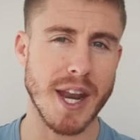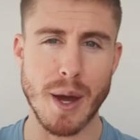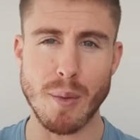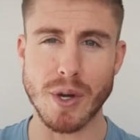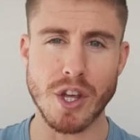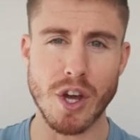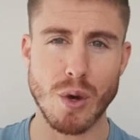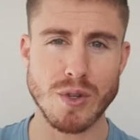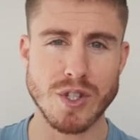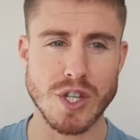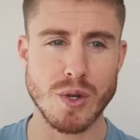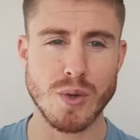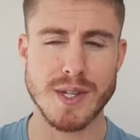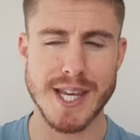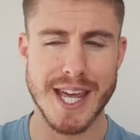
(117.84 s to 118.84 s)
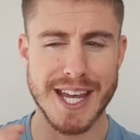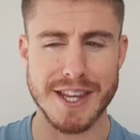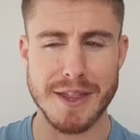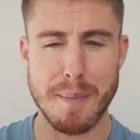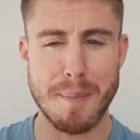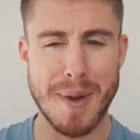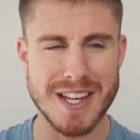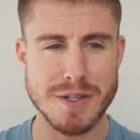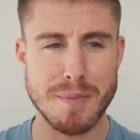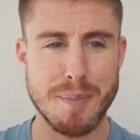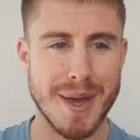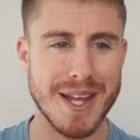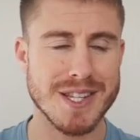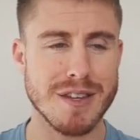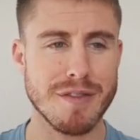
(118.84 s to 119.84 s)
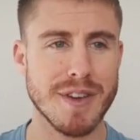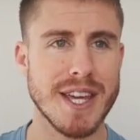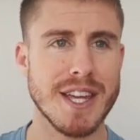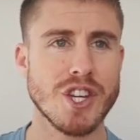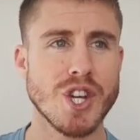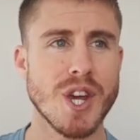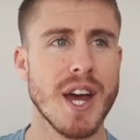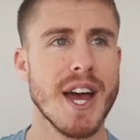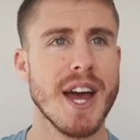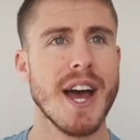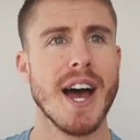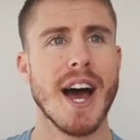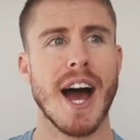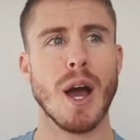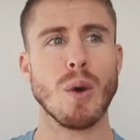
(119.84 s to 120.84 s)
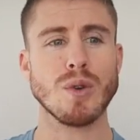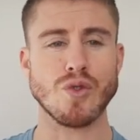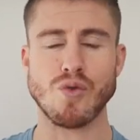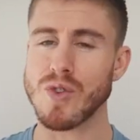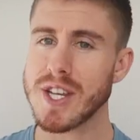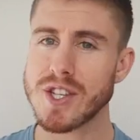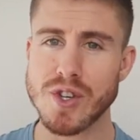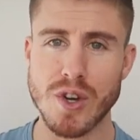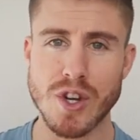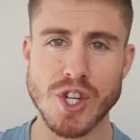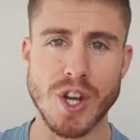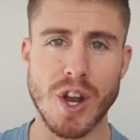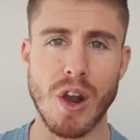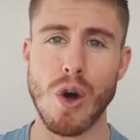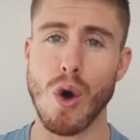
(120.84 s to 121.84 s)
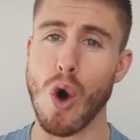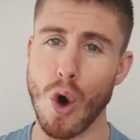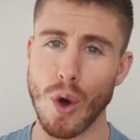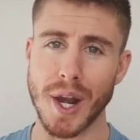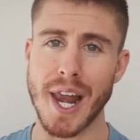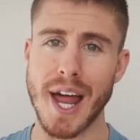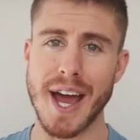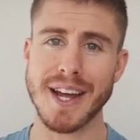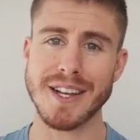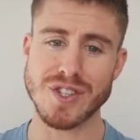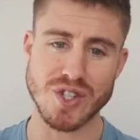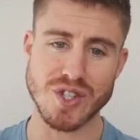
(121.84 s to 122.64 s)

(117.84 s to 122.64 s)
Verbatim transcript: that I would go to, taking the best bits of each. I was researching a lot online,